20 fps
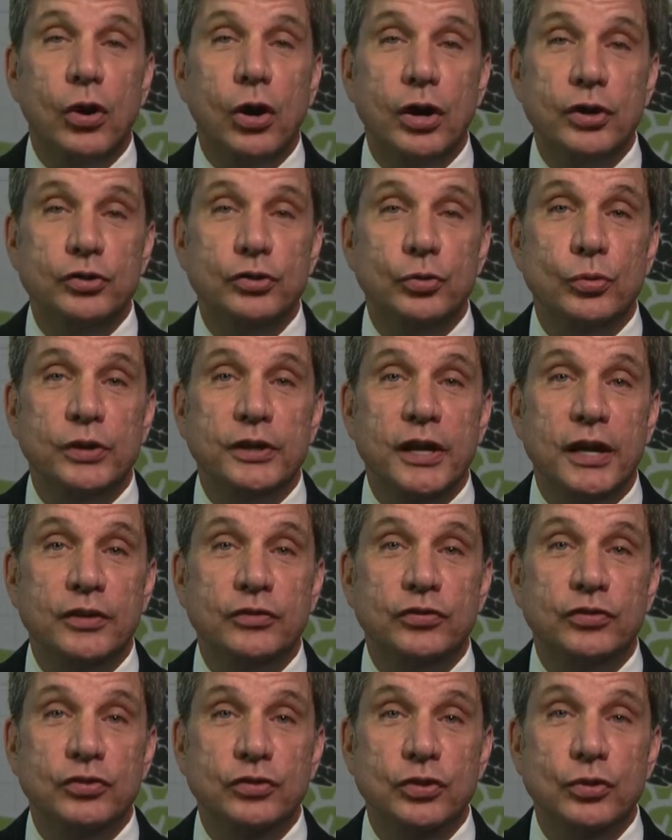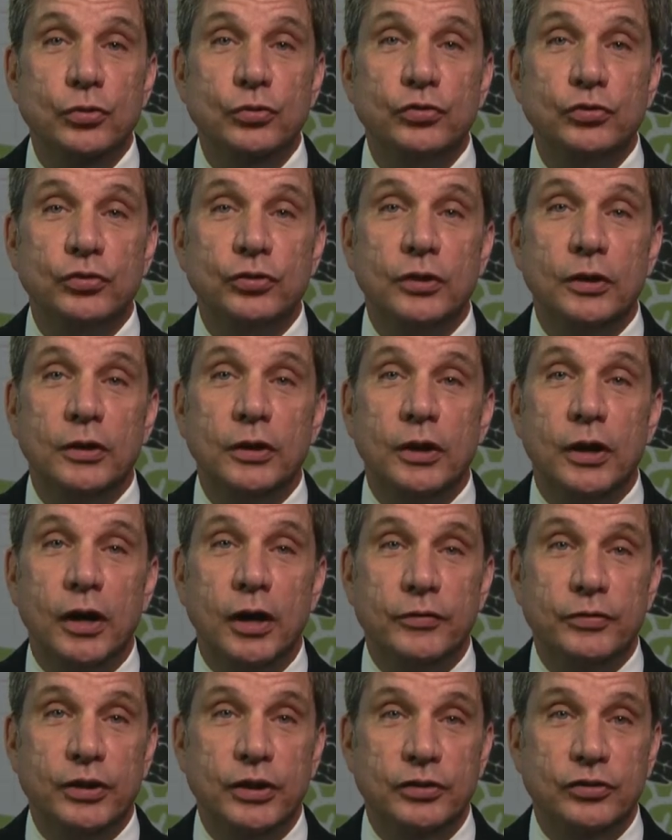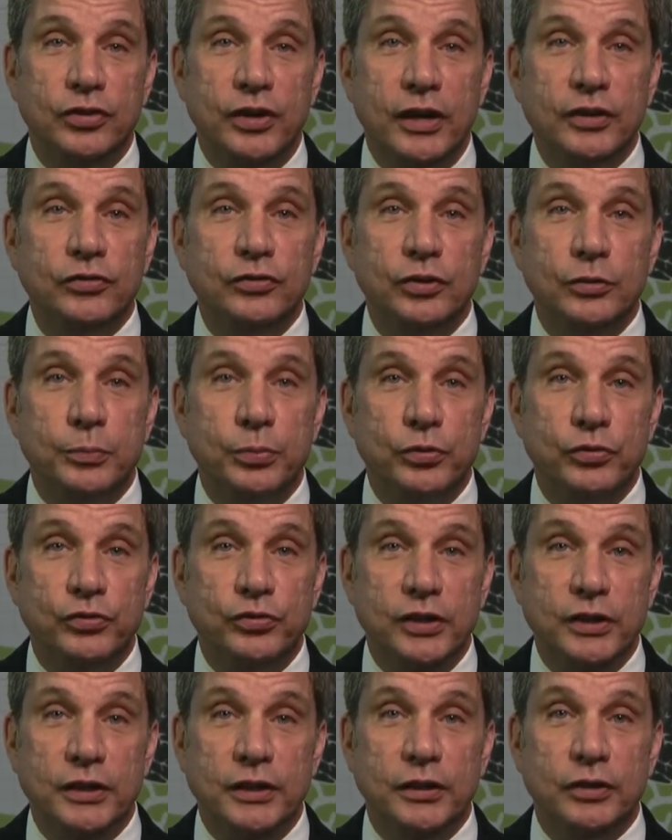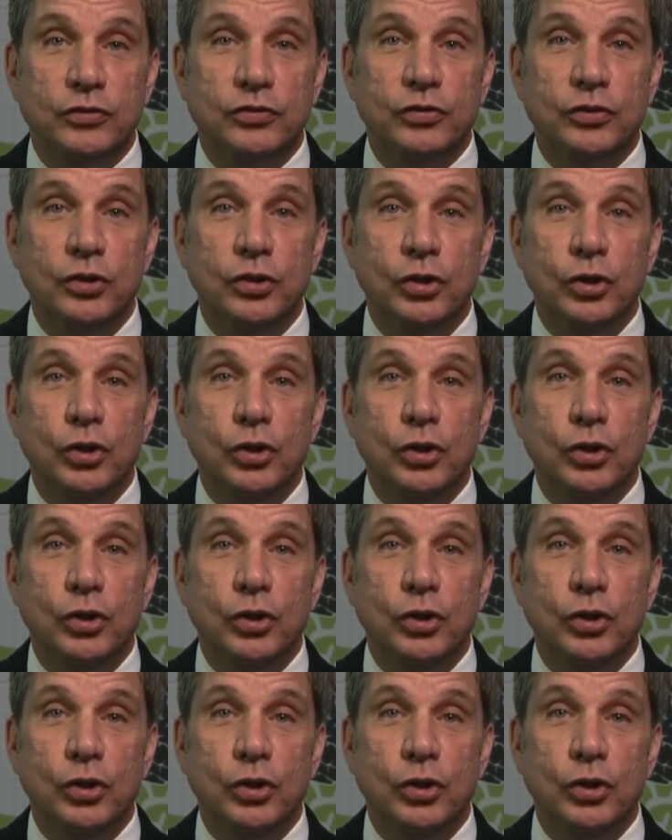argue against use of contested proceedings